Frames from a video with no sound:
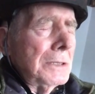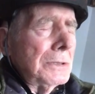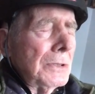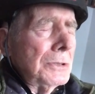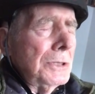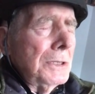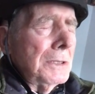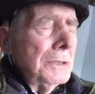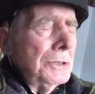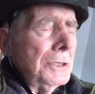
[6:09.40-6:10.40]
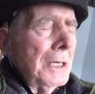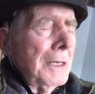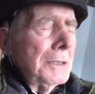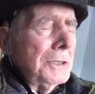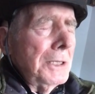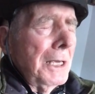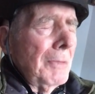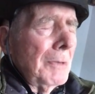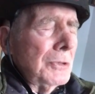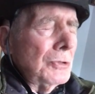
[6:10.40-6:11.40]
So she
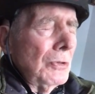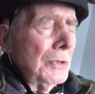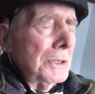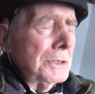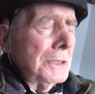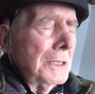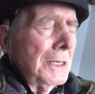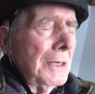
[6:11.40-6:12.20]
came on patrol with us.